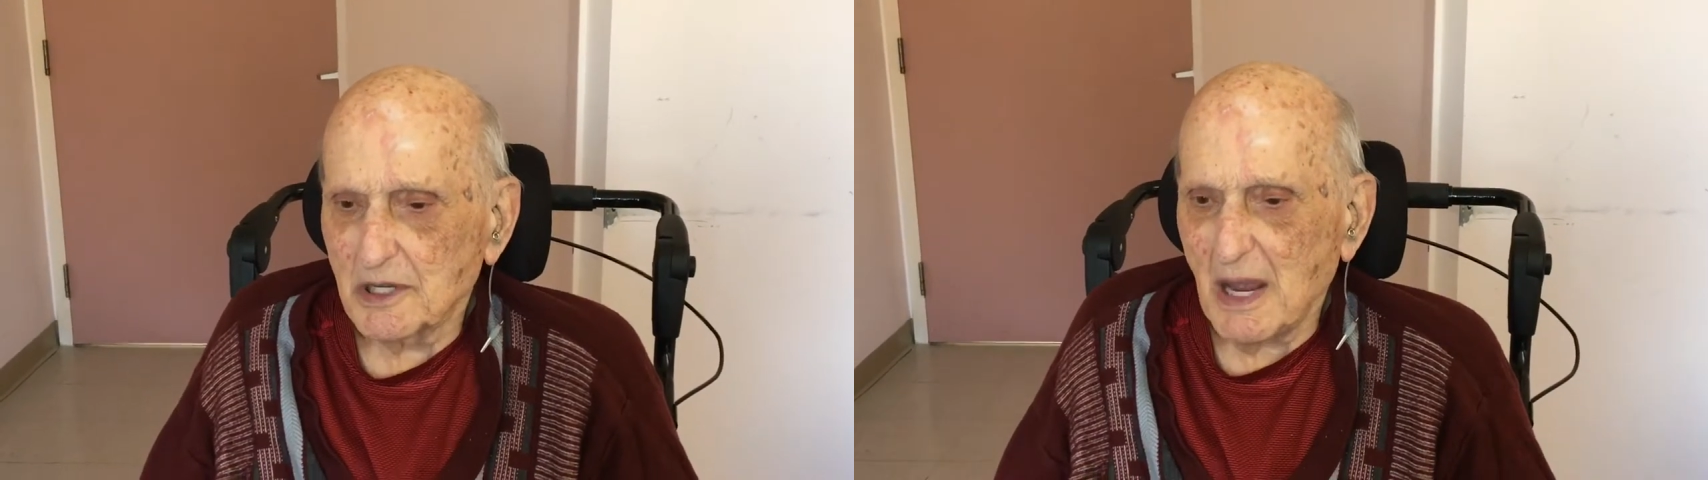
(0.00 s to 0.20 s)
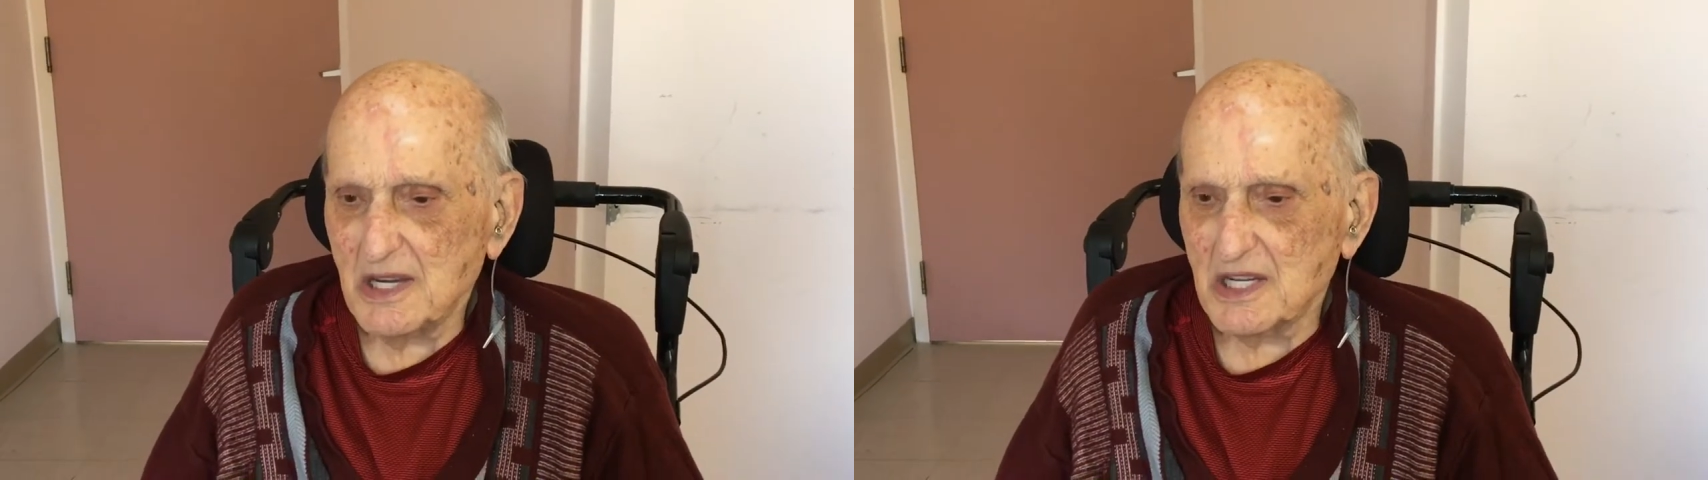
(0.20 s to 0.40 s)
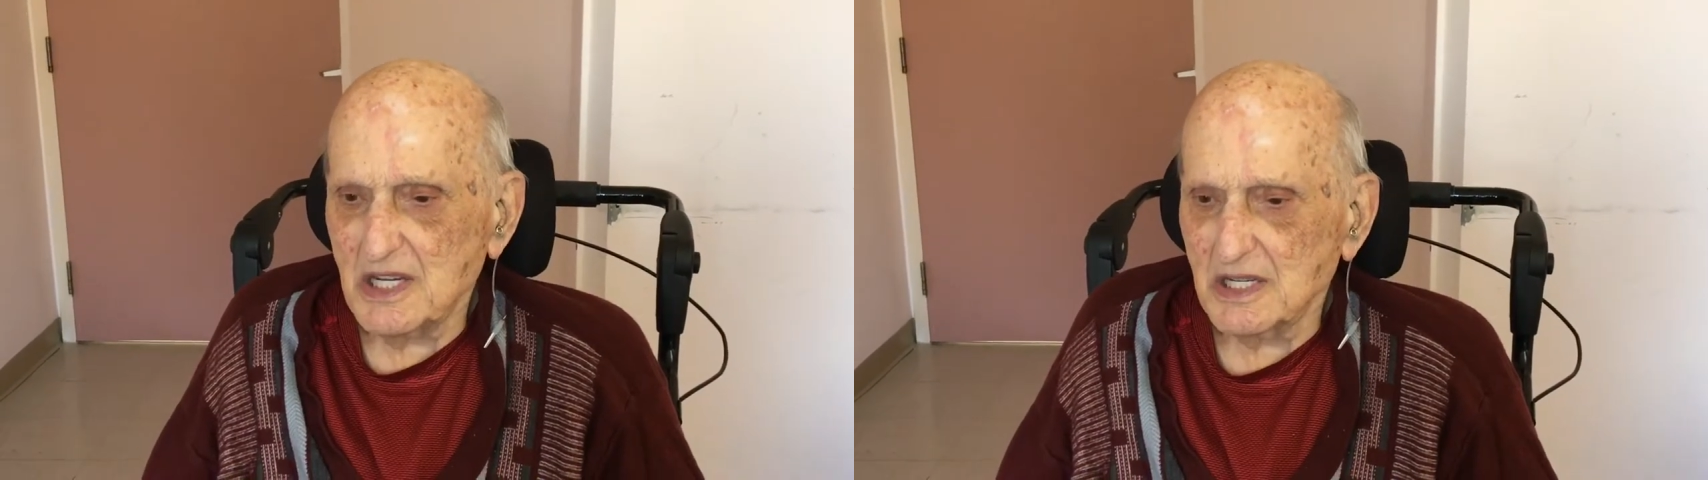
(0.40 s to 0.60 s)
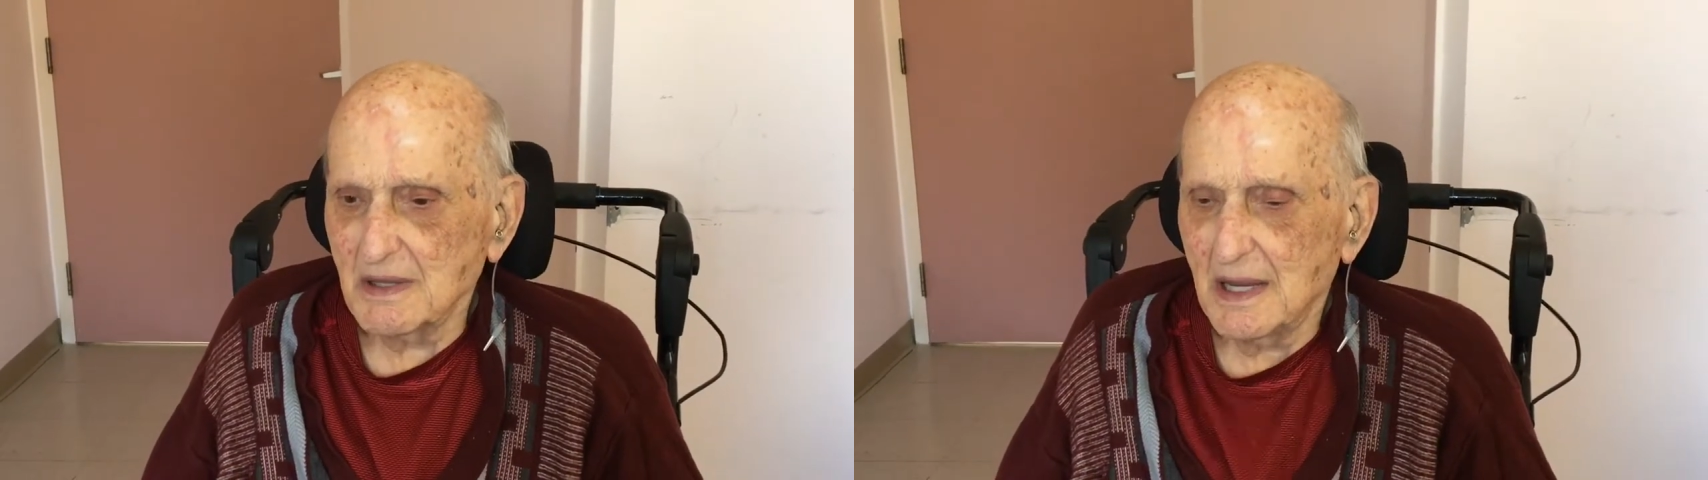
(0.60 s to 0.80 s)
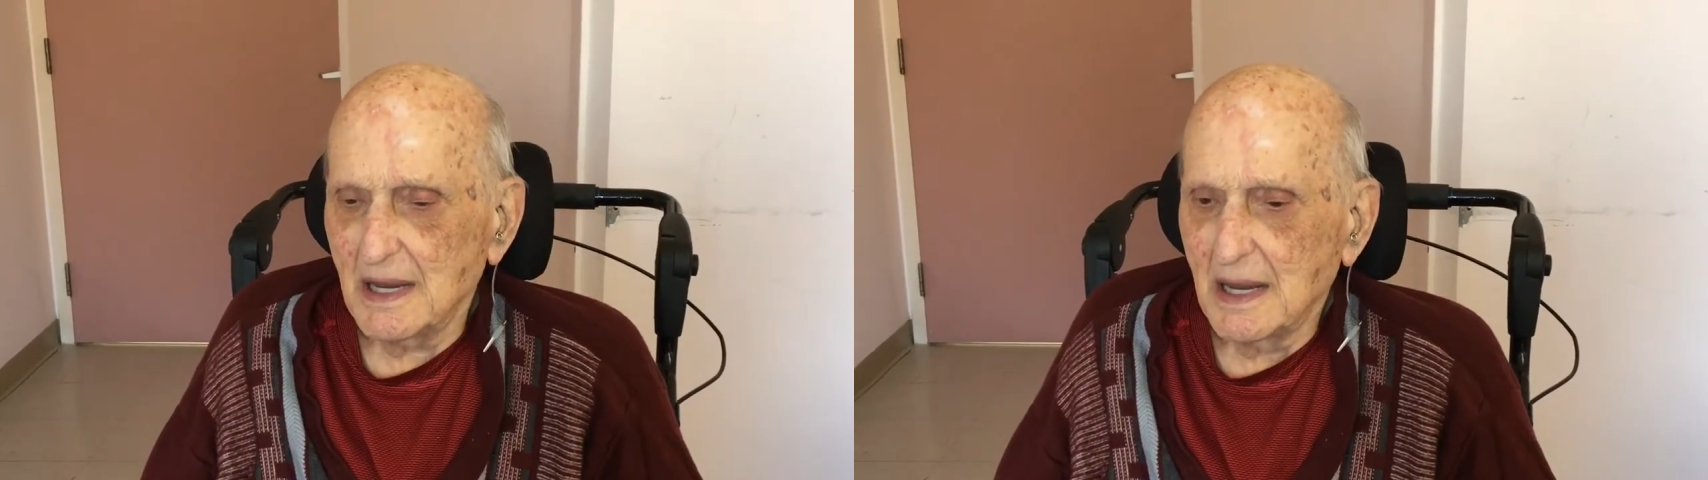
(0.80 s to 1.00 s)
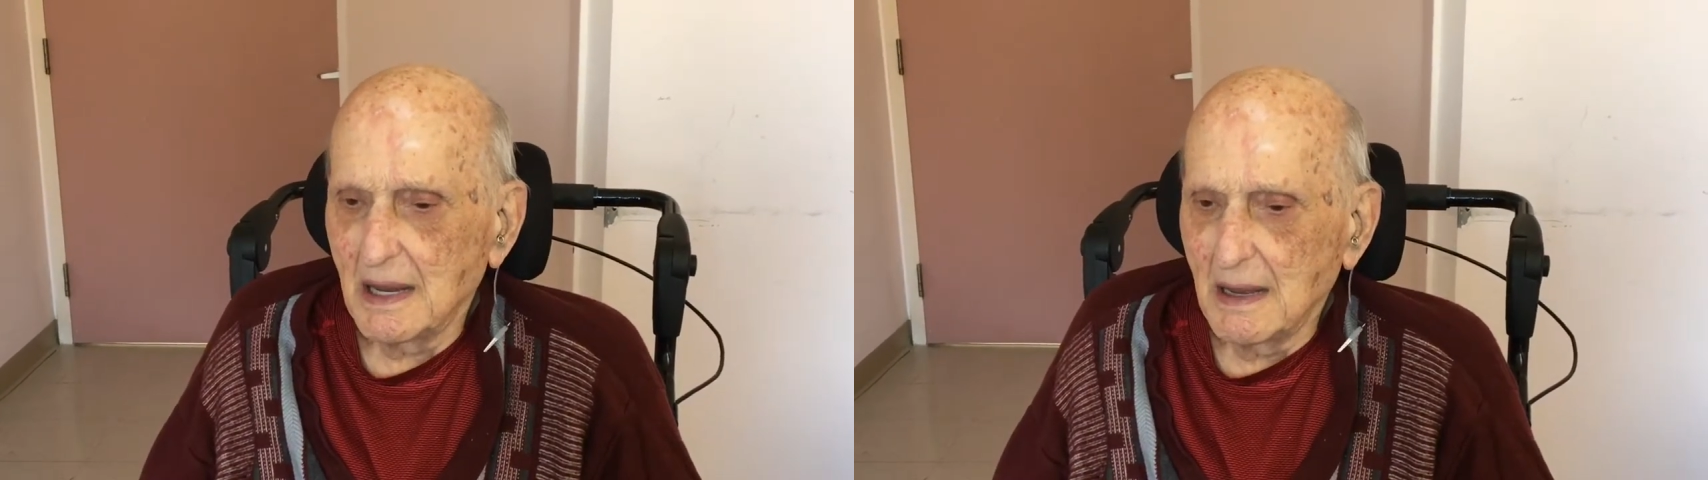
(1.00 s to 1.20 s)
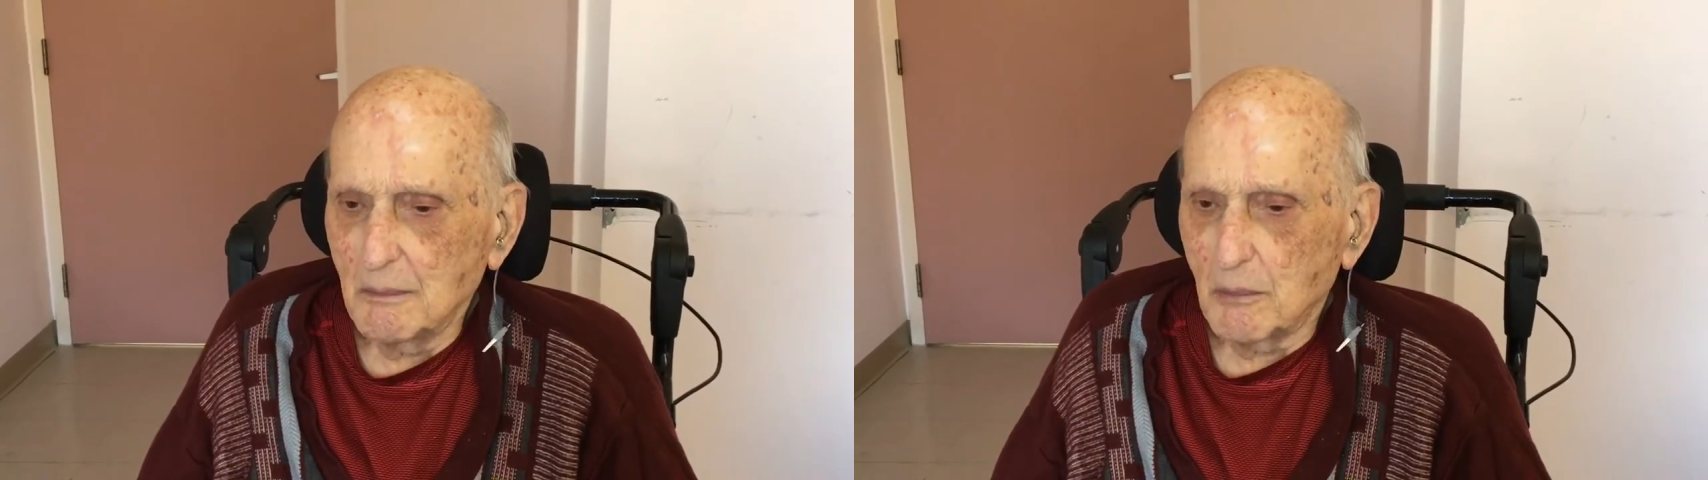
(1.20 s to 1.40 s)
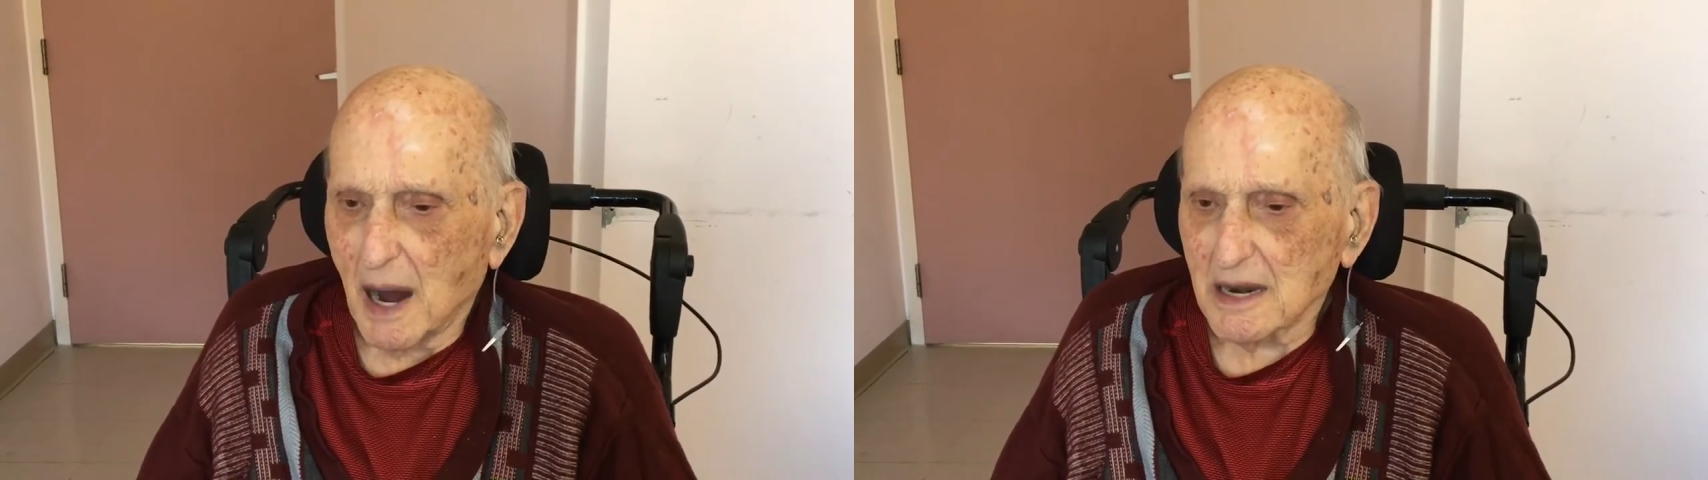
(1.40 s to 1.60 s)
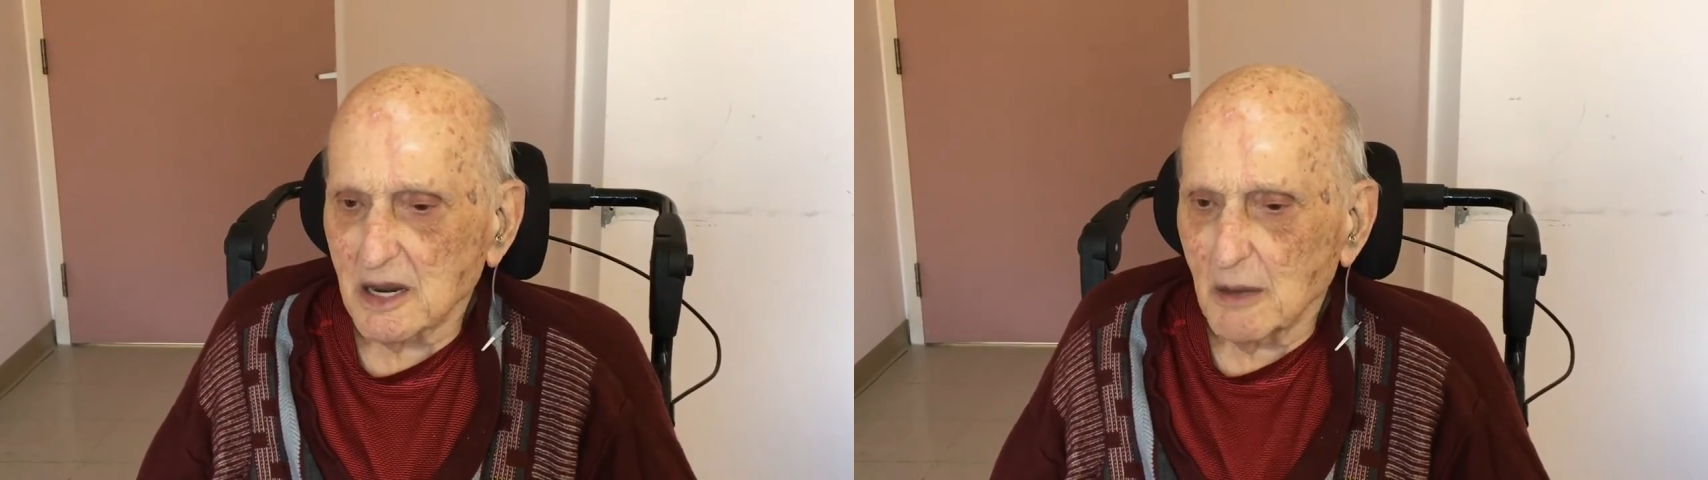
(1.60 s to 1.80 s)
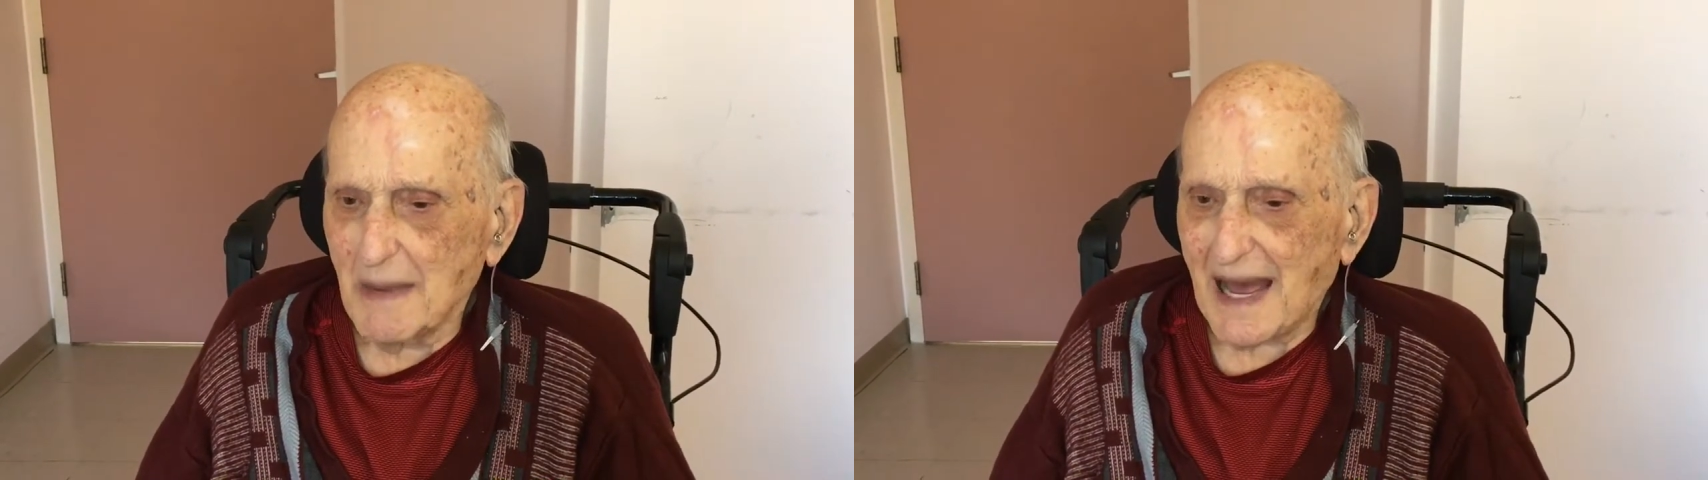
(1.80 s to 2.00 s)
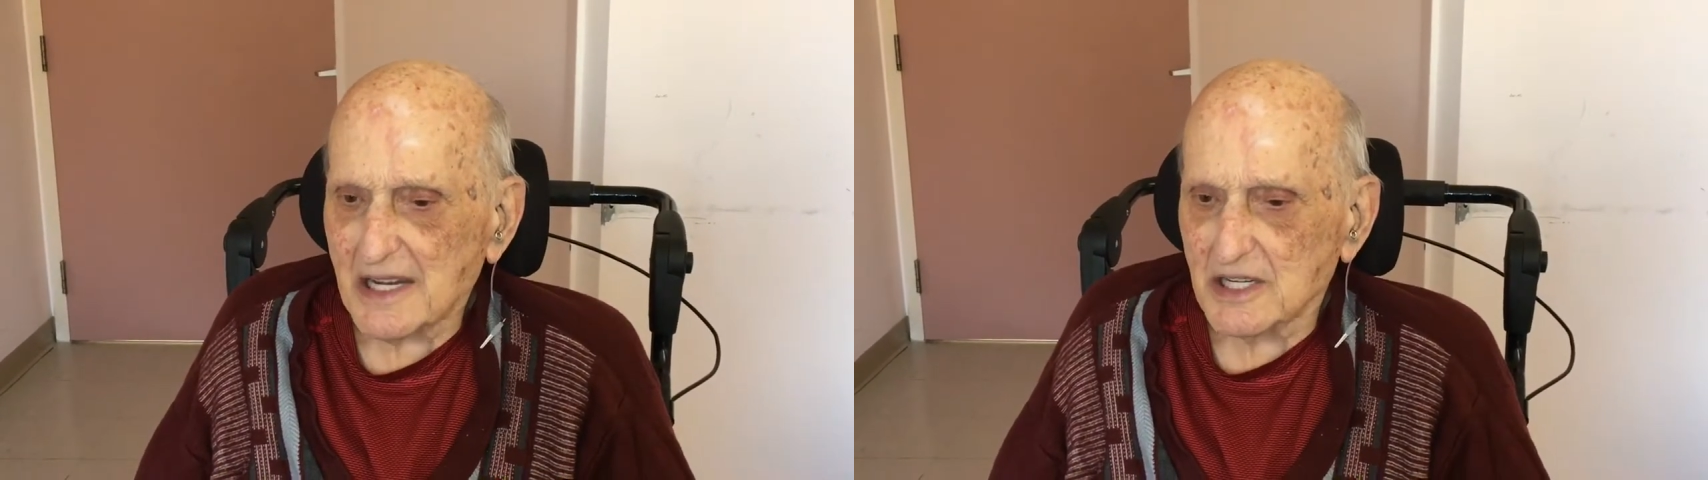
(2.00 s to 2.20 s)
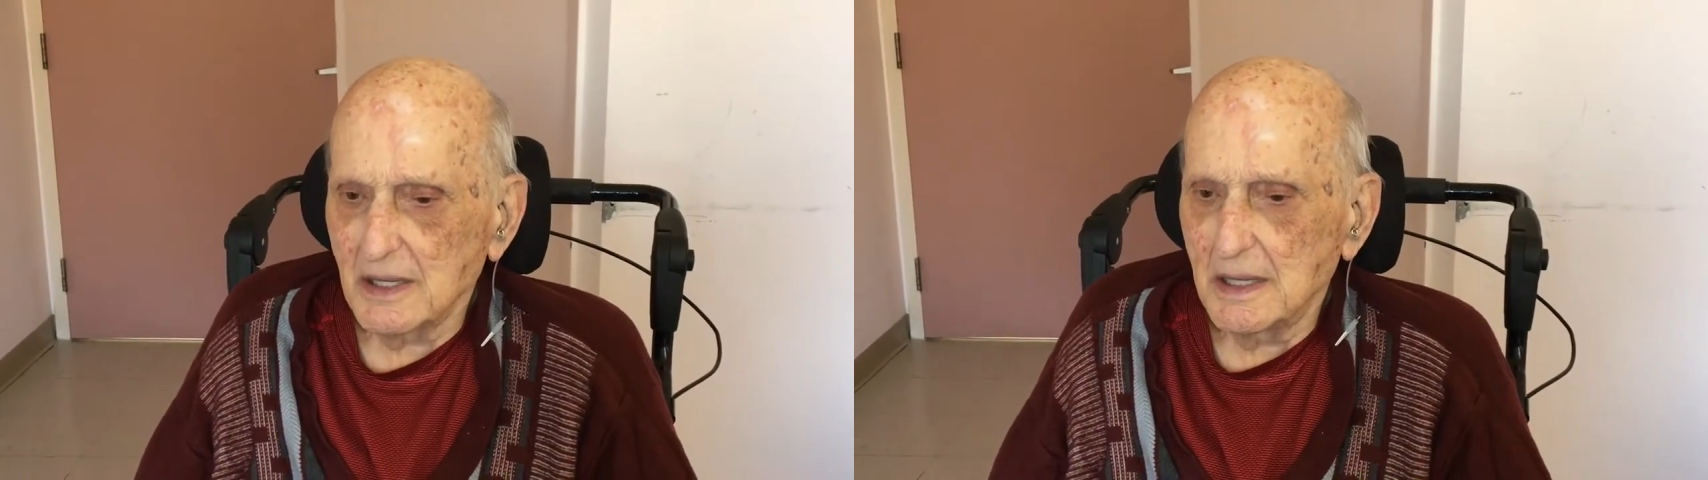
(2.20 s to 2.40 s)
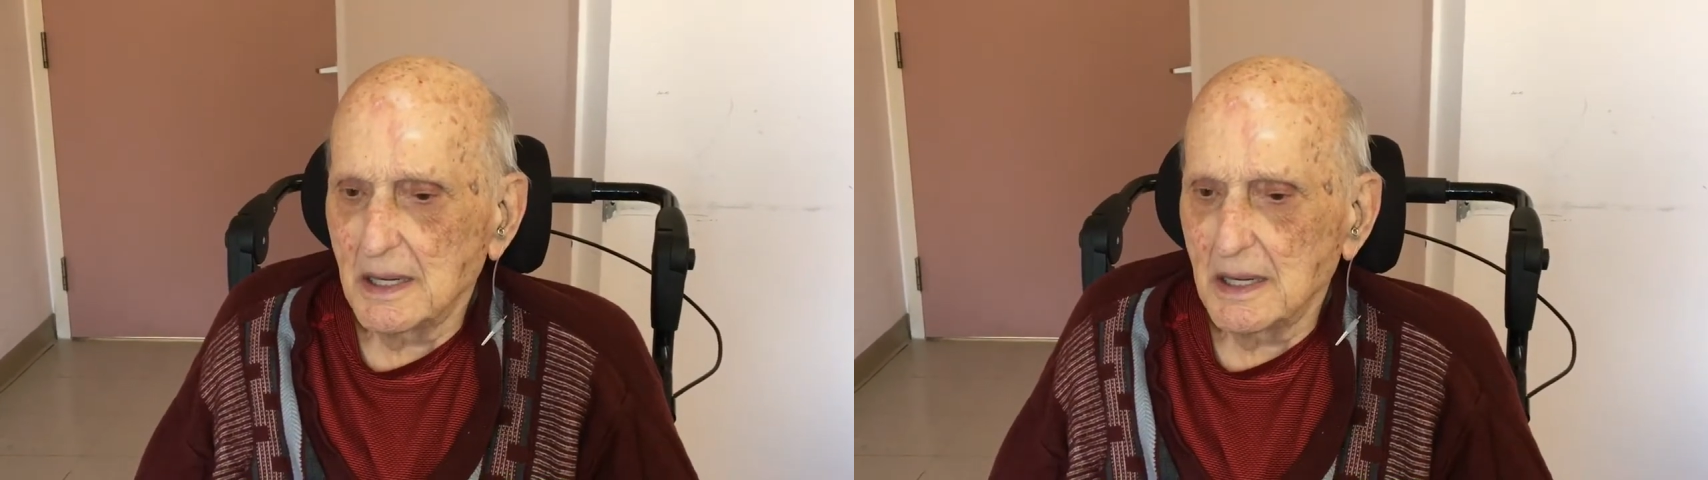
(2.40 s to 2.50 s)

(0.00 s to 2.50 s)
to Macy's and bought a little mask.